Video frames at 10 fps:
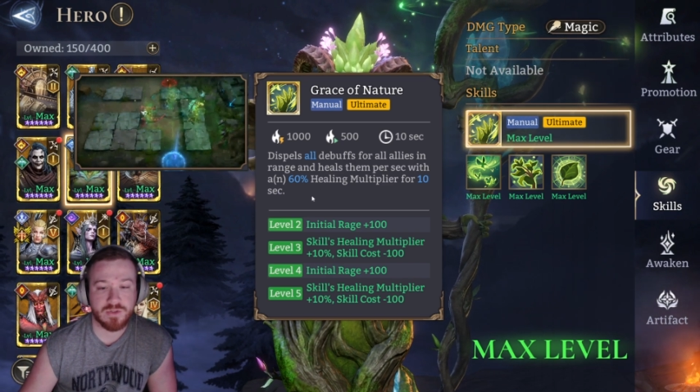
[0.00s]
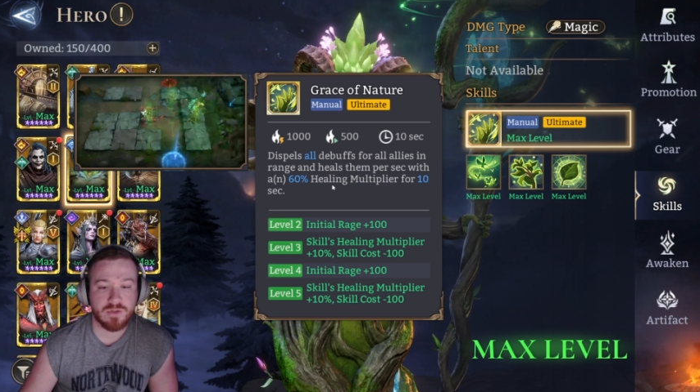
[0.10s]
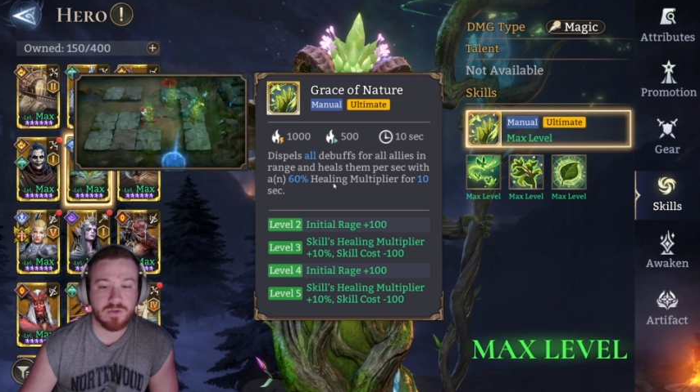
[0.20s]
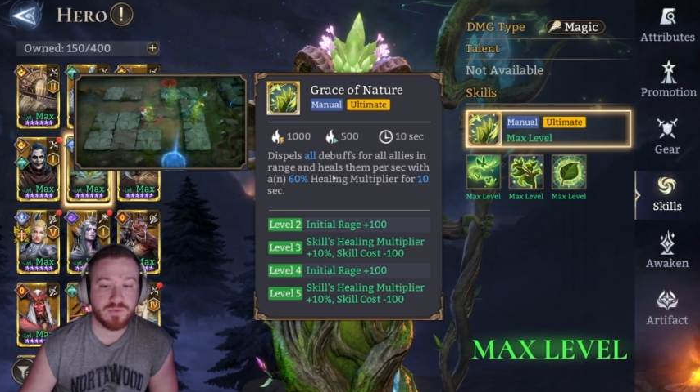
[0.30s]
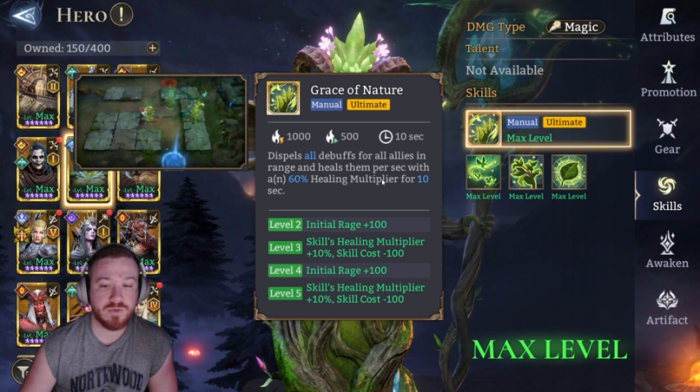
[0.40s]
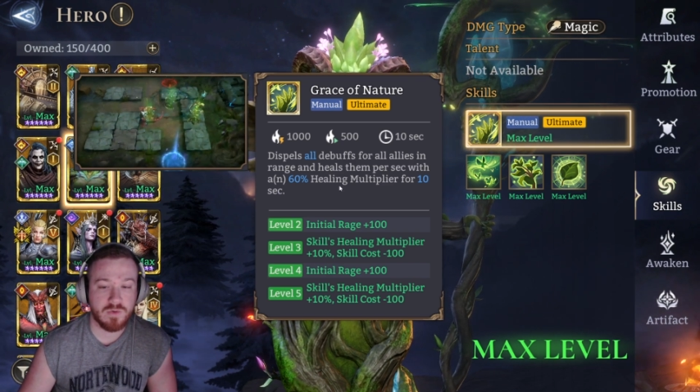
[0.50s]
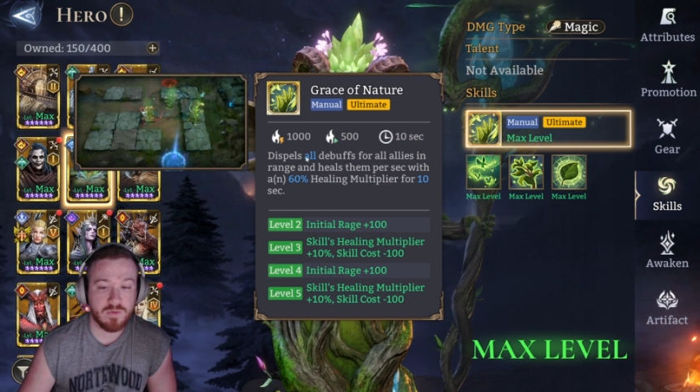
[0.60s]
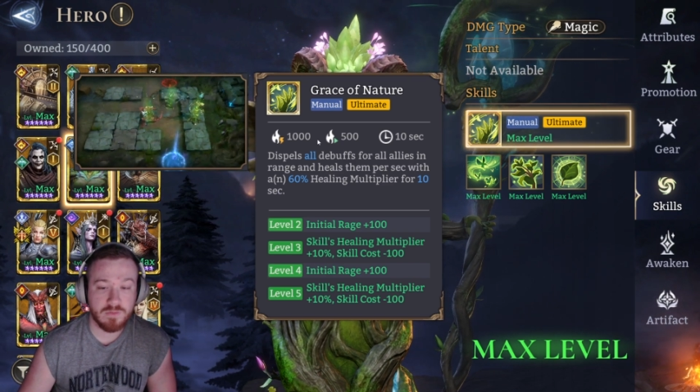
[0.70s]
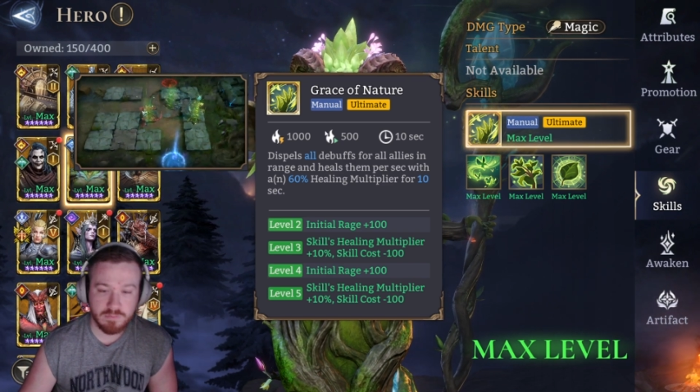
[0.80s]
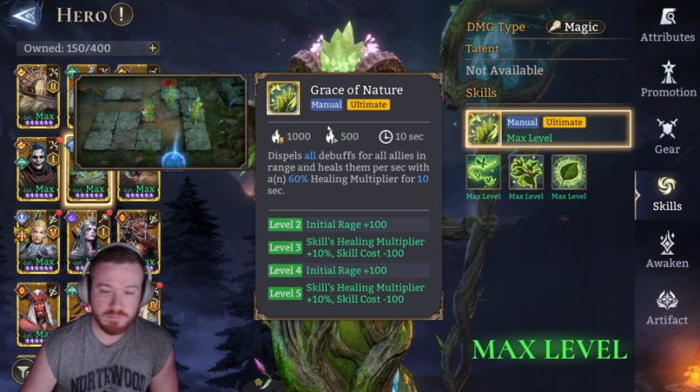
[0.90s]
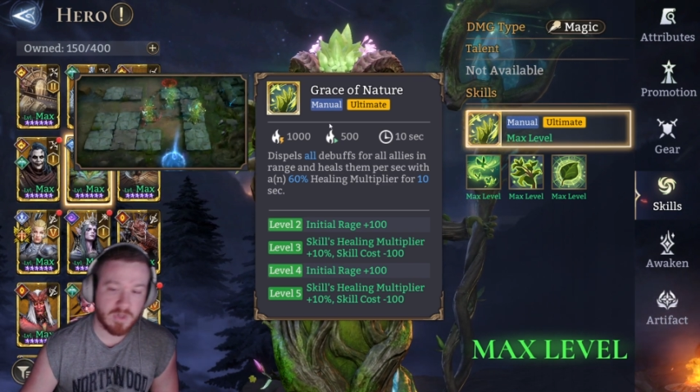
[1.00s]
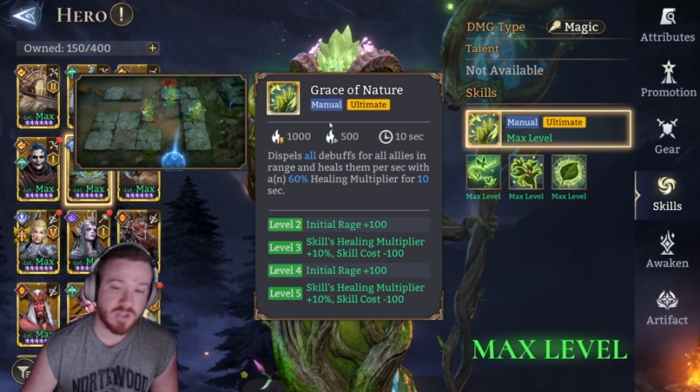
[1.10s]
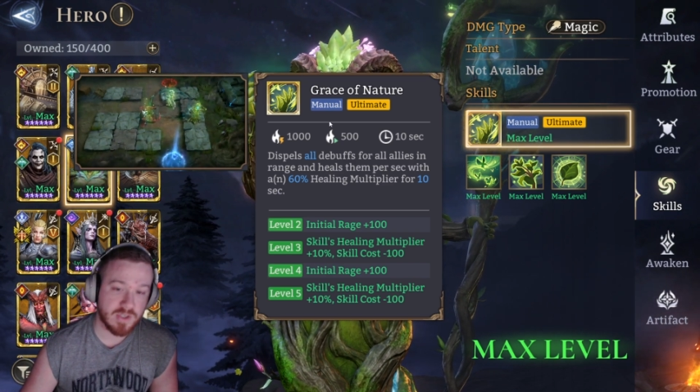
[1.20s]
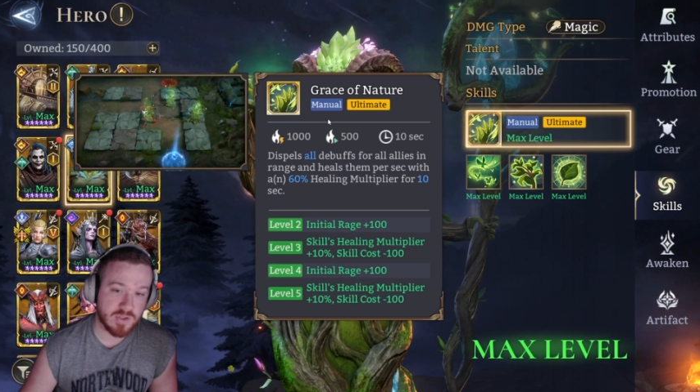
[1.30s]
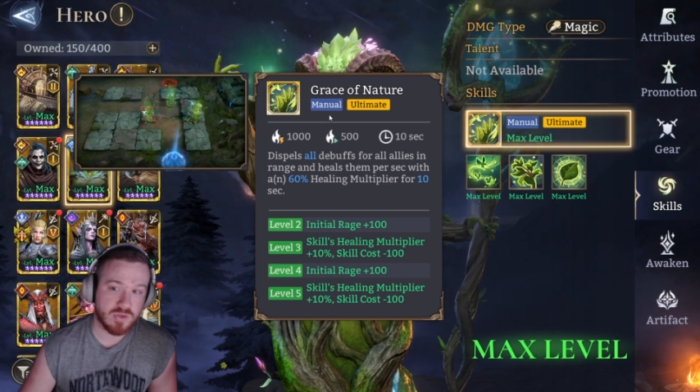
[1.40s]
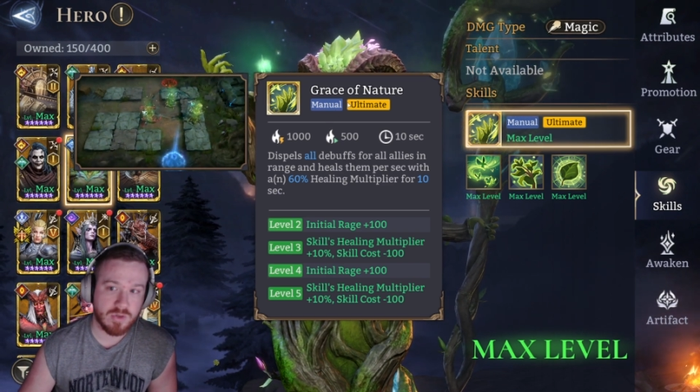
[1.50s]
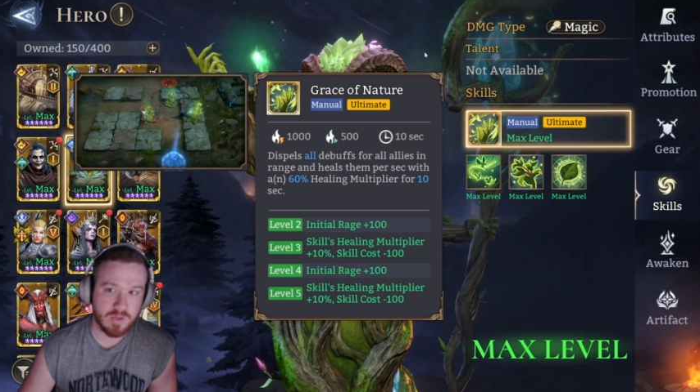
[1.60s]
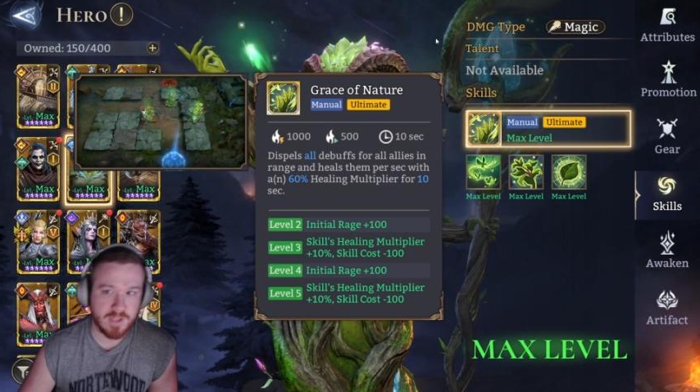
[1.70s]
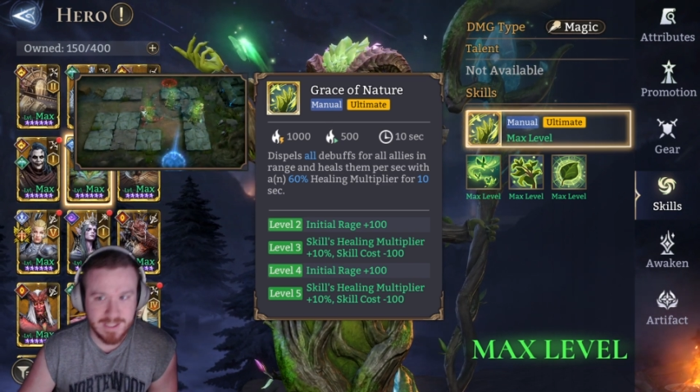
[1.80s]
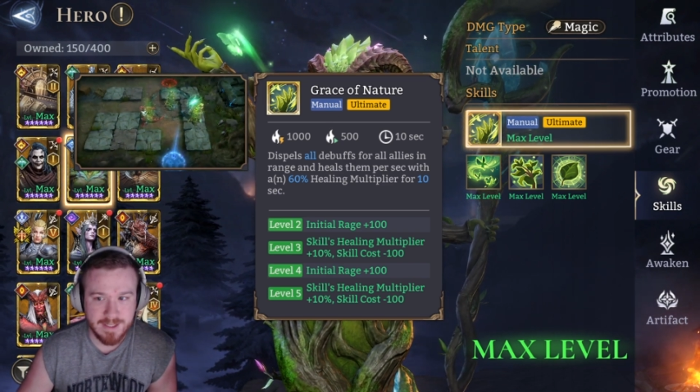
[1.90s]
she'll do additional
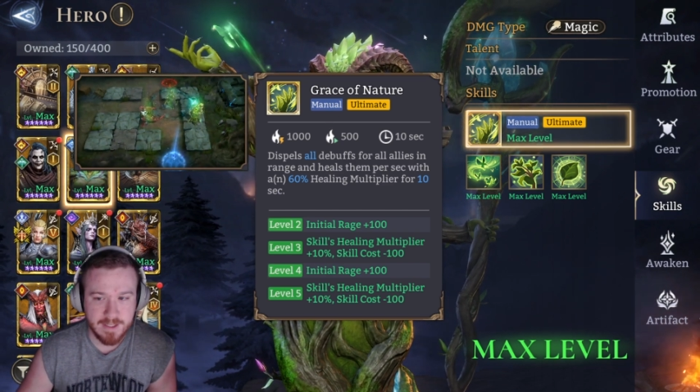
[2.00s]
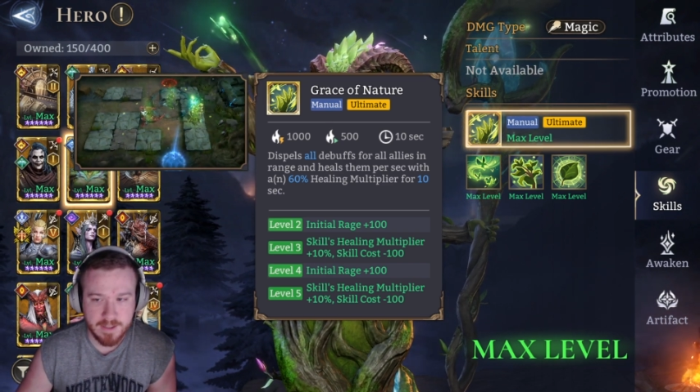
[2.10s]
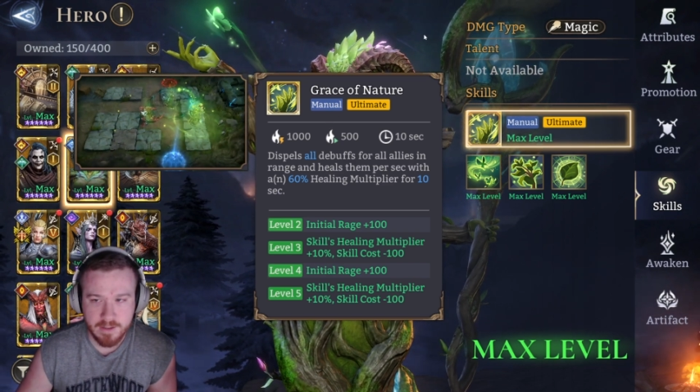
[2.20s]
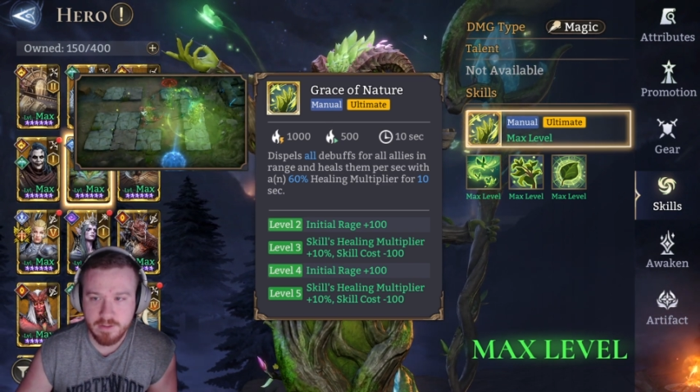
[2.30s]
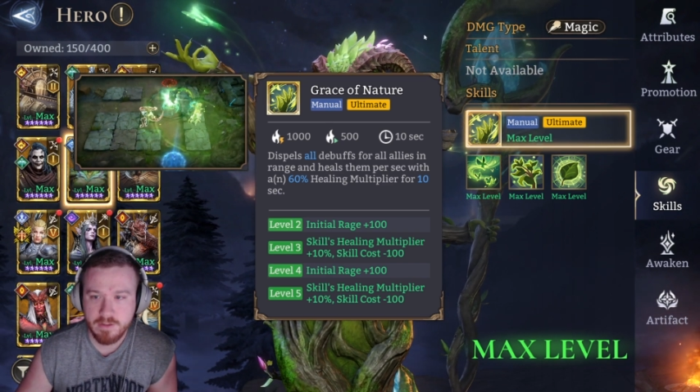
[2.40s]
healing.